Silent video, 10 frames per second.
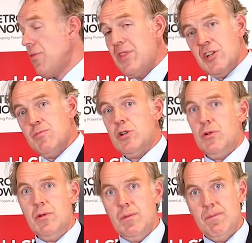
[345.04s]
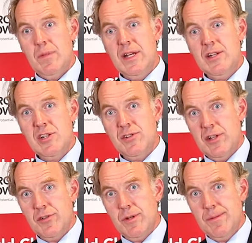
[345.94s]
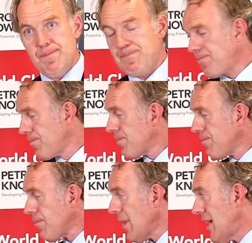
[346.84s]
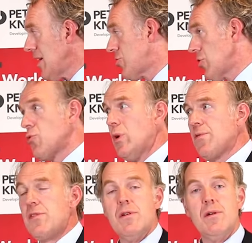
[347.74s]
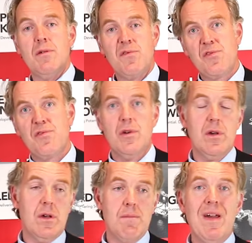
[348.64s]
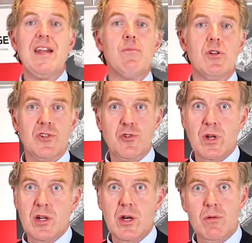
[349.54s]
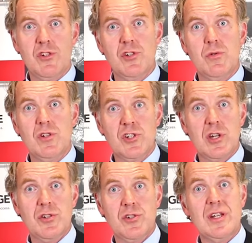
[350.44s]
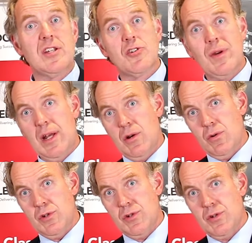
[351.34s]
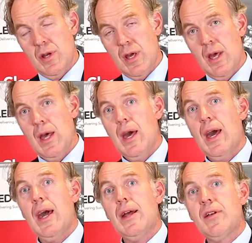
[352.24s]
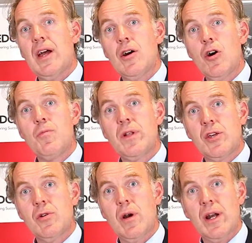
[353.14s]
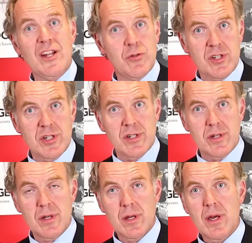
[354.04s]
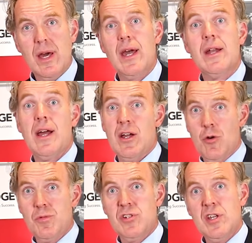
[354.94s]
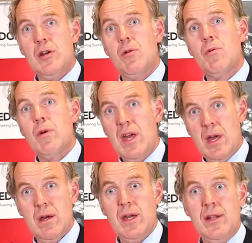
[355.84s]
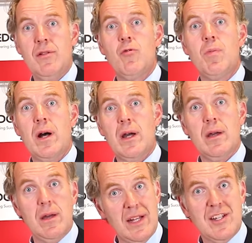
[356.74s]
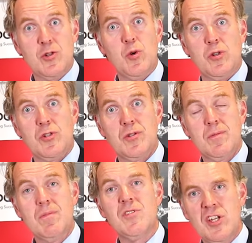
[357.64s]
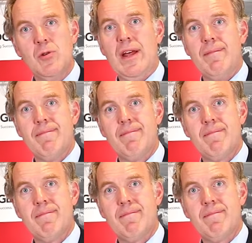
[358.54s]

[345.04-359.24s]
This model, ladies and gentlemen, is just one of the uh, many models we're going to discuss in this training course. And I hope that you are interested, and I hope to see you here in Dubai in this course. See you then.